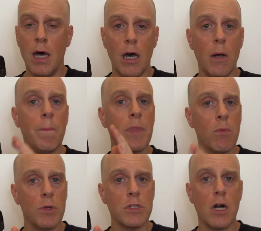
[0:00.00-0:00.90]

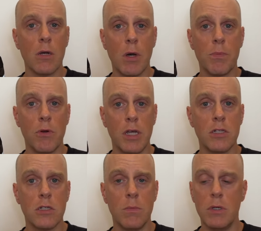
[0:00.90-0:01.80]
We'll talk about
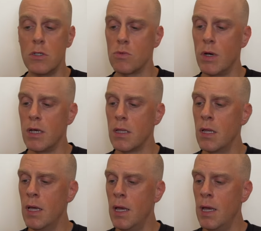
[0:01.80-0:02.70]
pronation a bit as well.